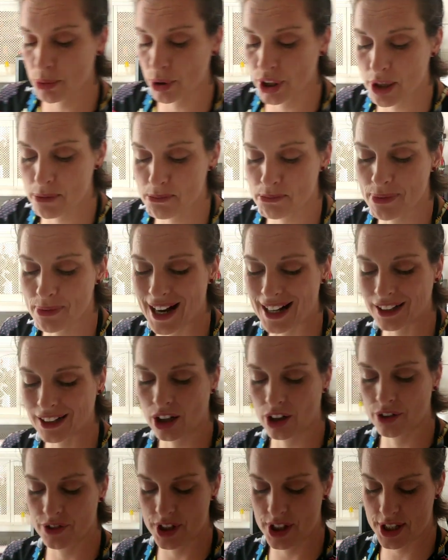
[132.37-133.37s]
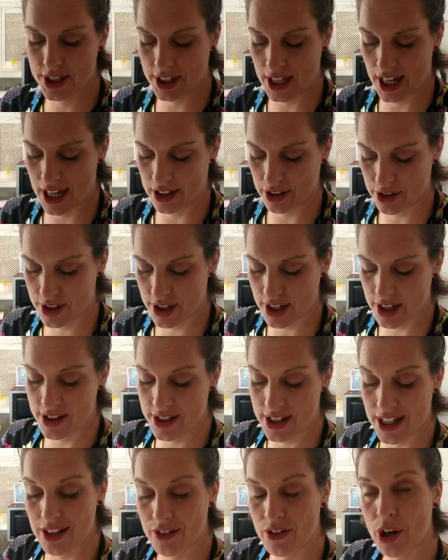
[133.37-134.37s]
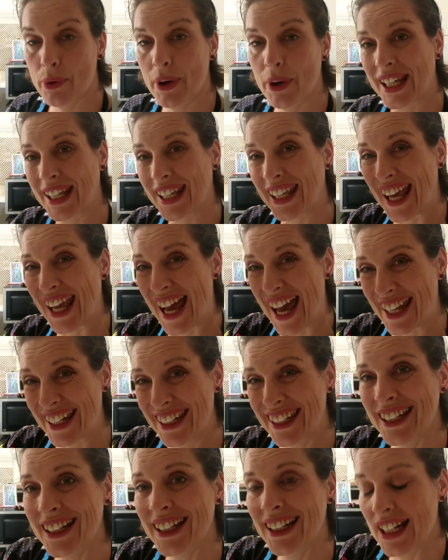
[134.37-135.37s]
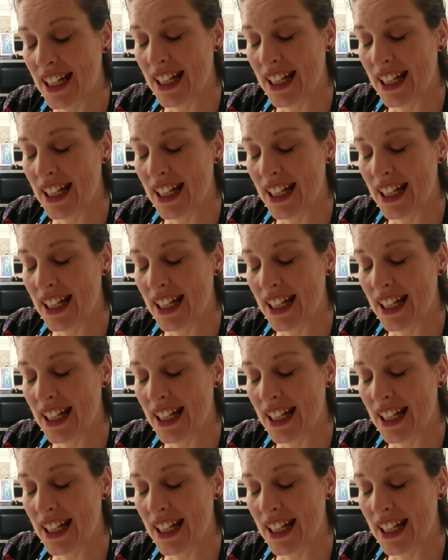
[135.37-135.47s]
put it back on the scales, zero it again,